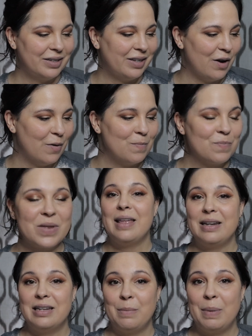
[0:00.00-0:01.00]
So
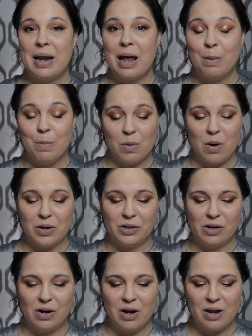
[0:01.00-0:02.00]
they did pick out a
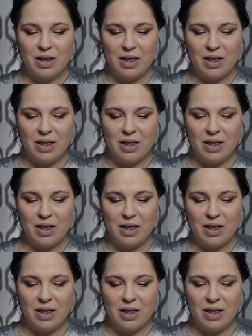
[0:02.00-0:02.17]
bronzer.